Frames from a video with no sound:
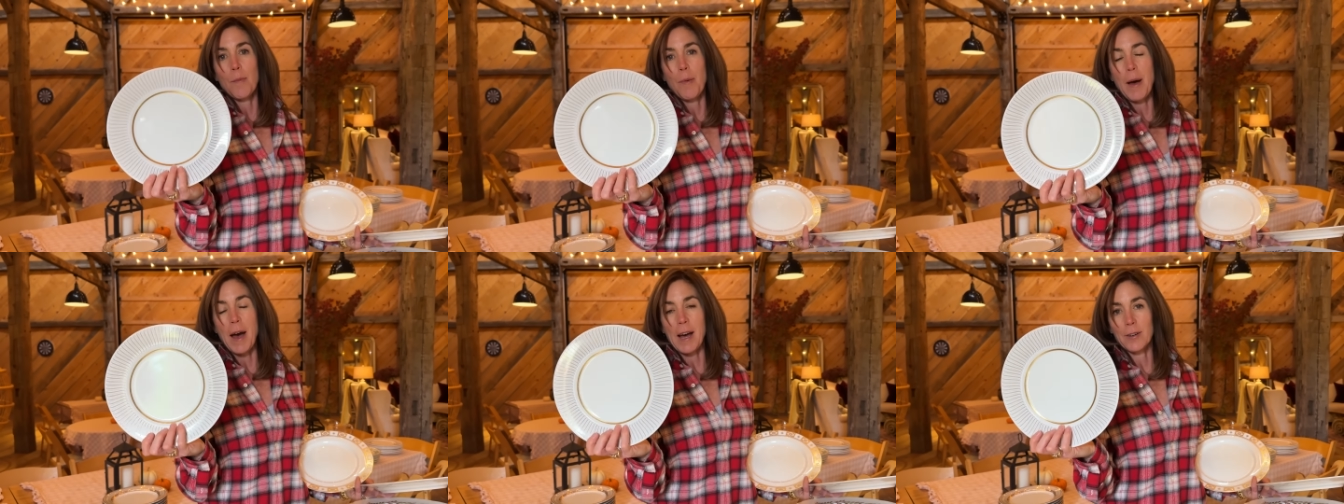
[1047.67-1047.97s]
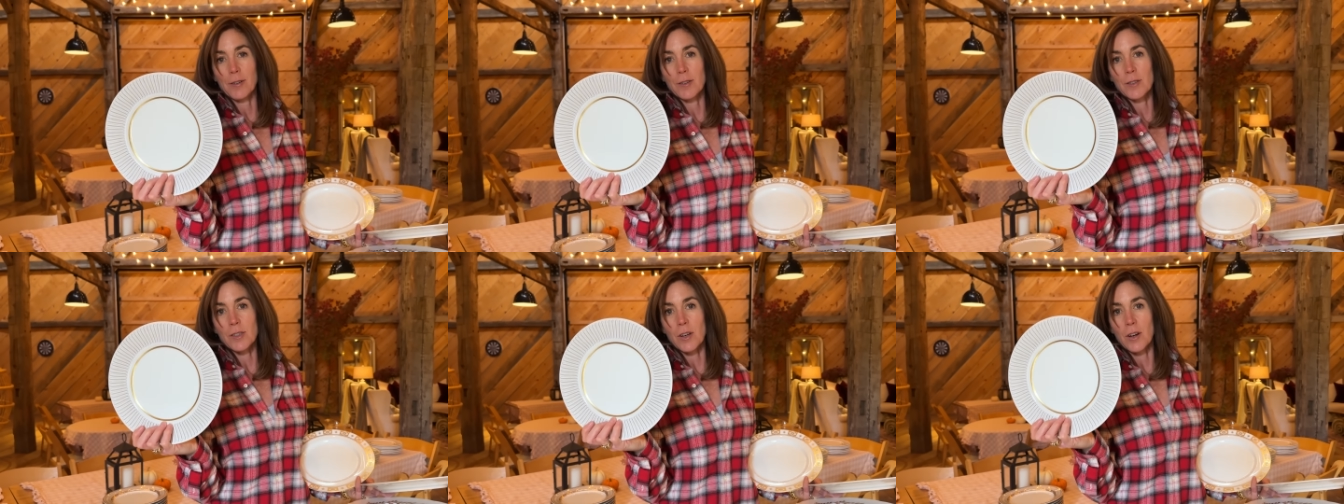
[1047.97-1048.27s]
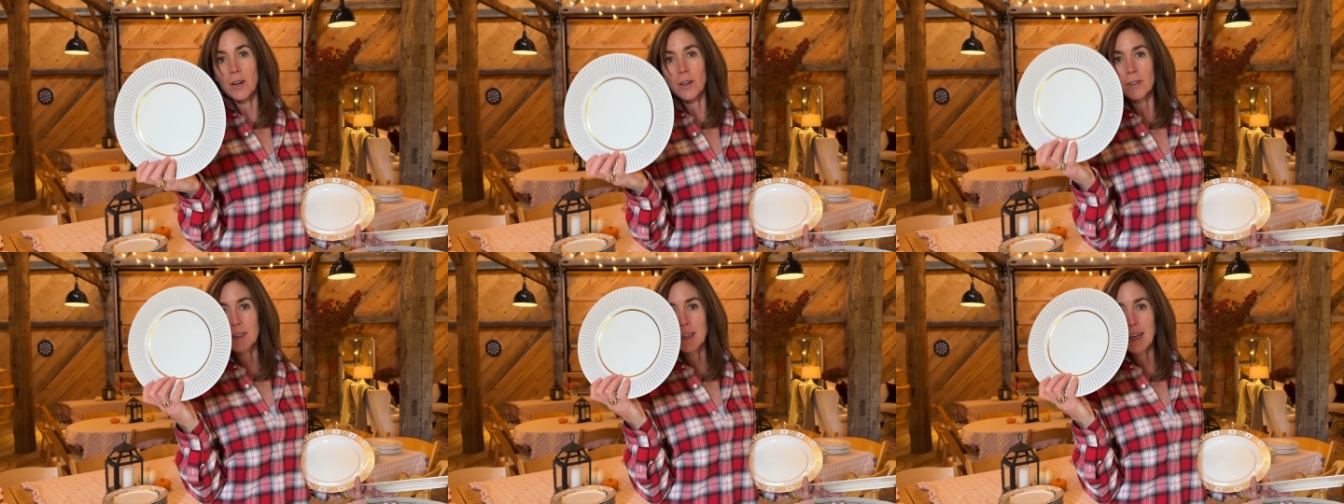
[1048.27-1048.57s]
the pattern's
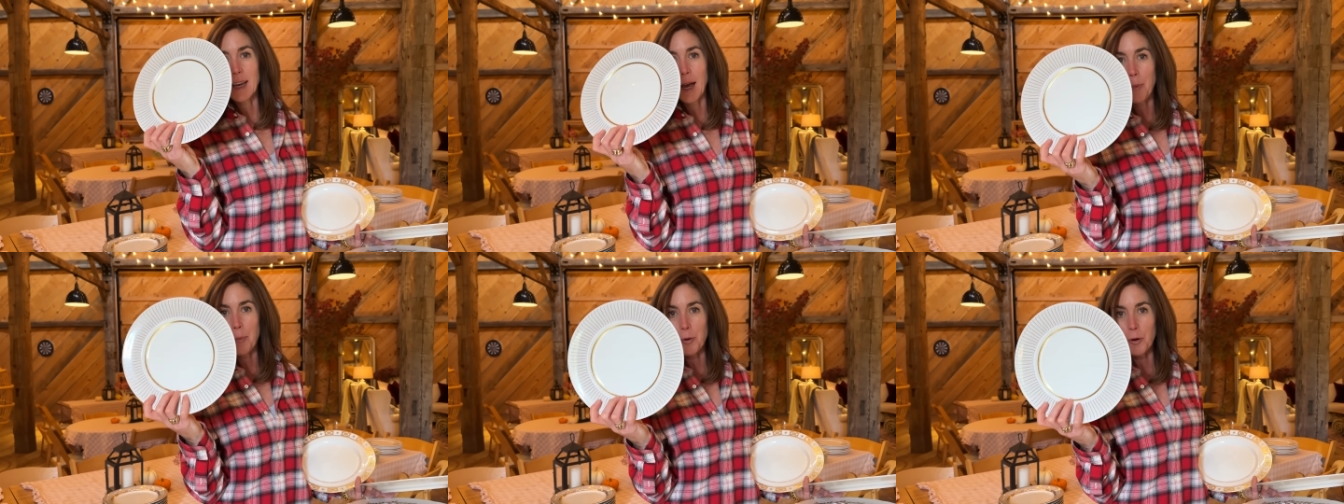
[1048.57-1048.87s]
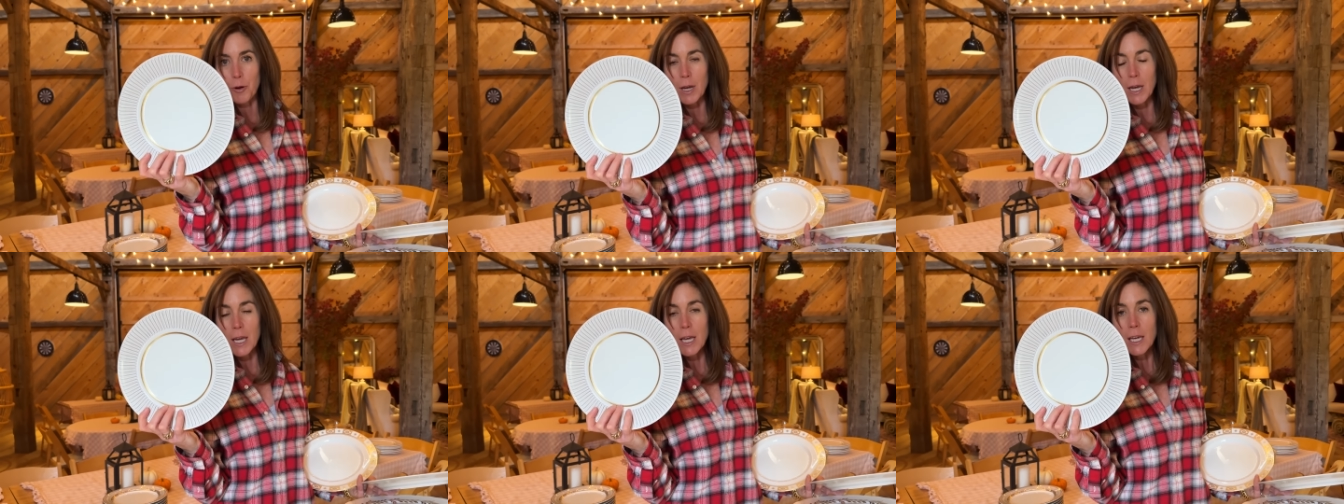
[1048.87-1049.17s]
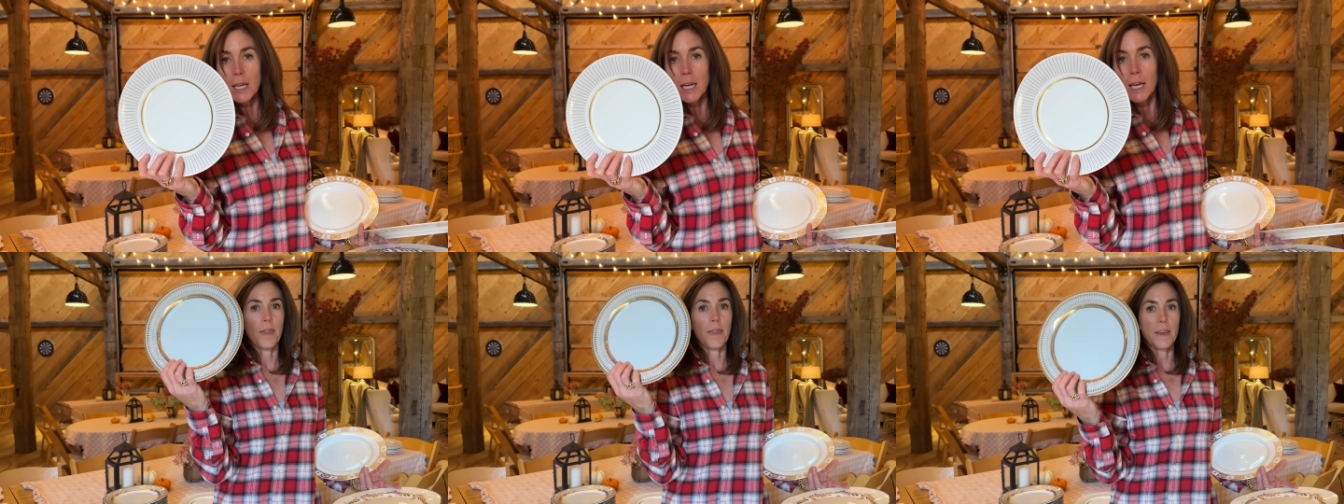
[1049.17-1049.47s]
called
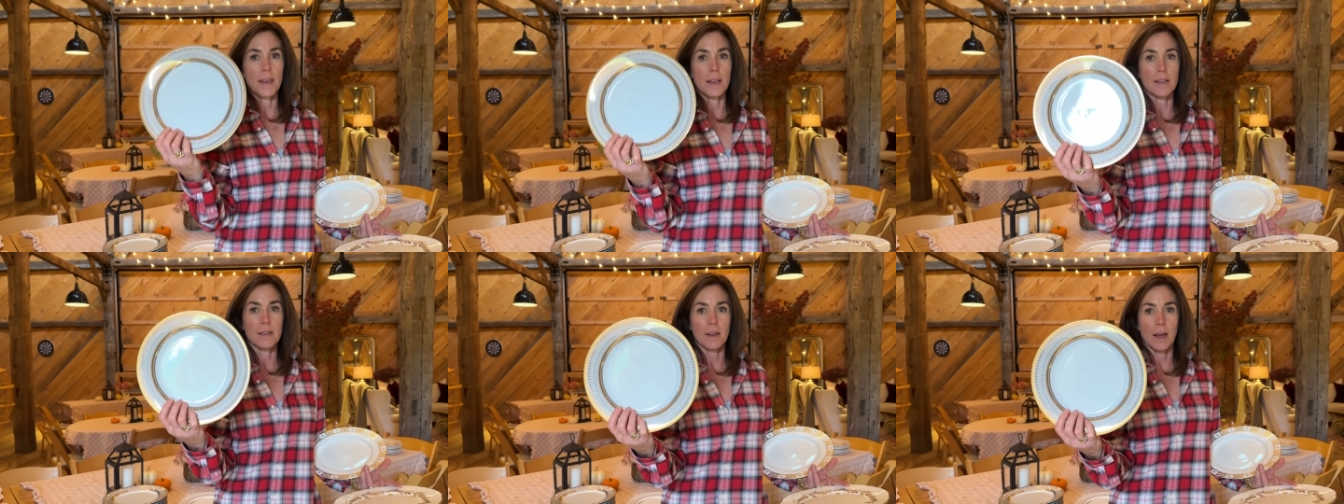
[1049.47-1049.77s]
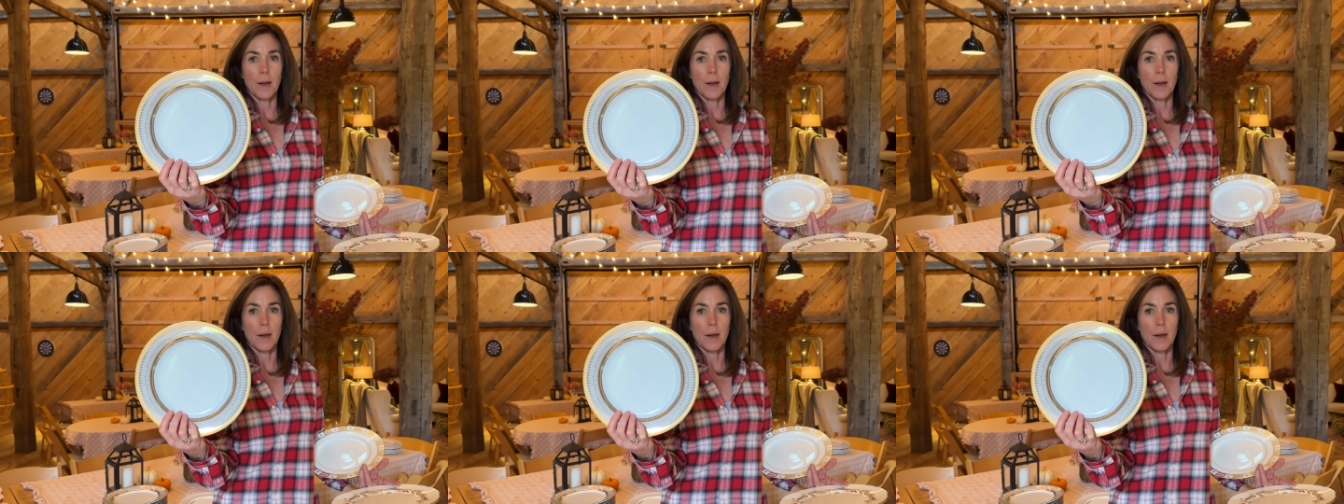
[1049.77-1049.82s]
Capri. These